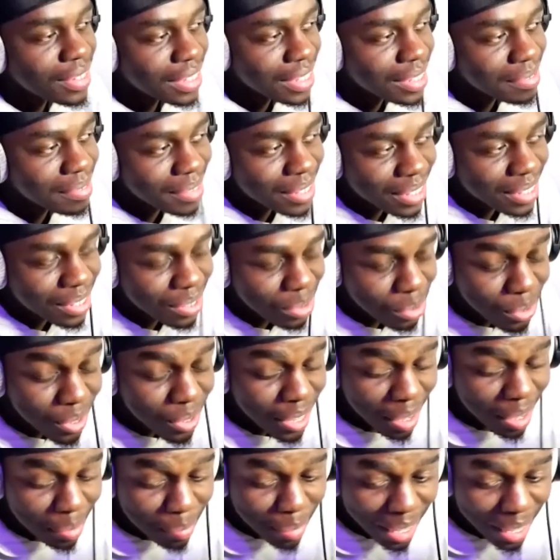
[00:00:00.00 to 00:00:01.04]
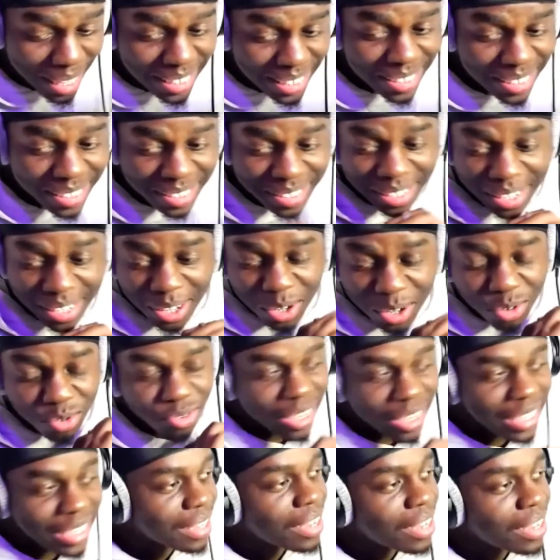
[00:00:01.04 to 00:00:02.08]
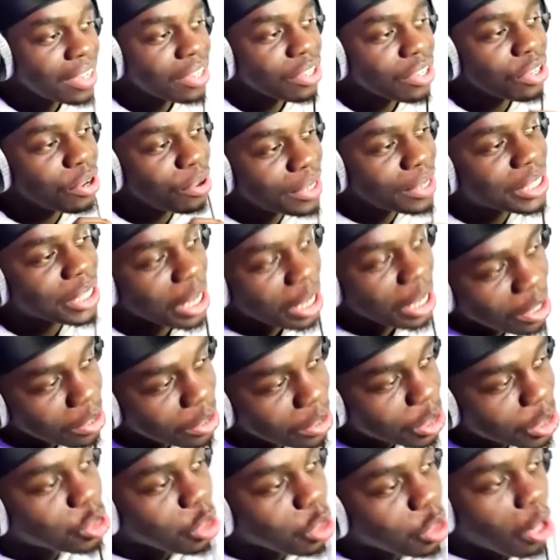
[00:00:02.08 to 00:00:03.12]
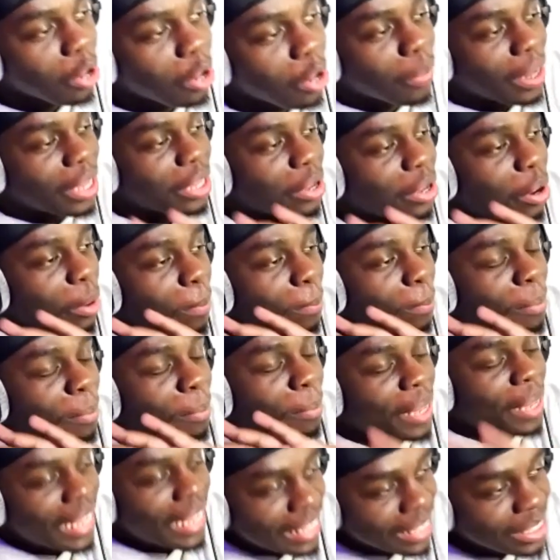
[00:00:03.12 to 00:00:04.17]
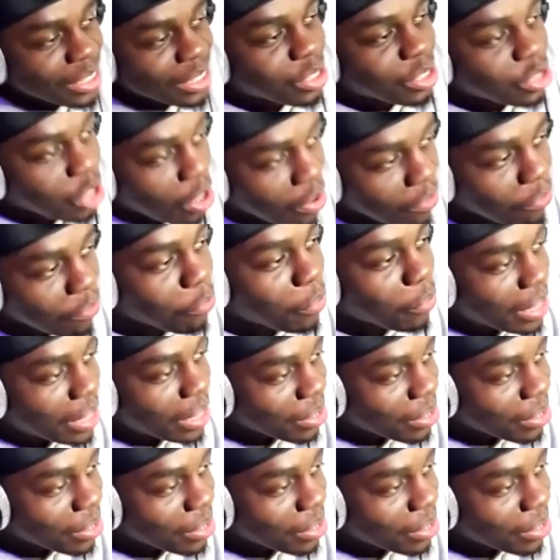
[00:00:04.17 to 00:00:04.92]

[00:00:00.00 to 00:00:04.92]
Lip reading: All that matters is a crazy. You know, it's a good song when you're pissed off when you're listening to it.